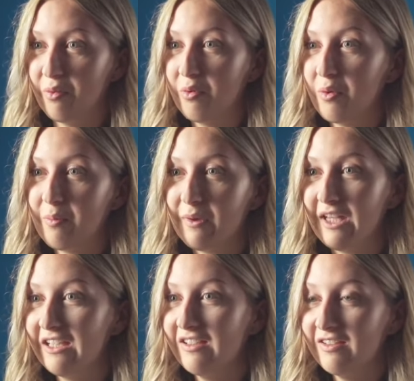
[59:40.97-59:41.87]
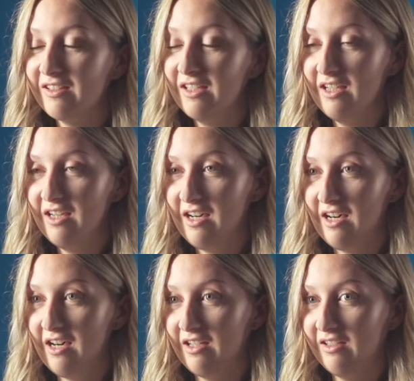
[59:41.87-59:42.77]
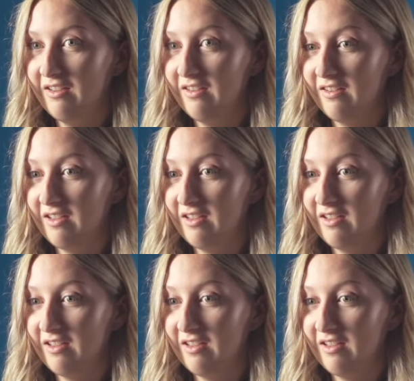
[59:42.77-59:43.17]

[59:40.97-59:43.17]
rural place, and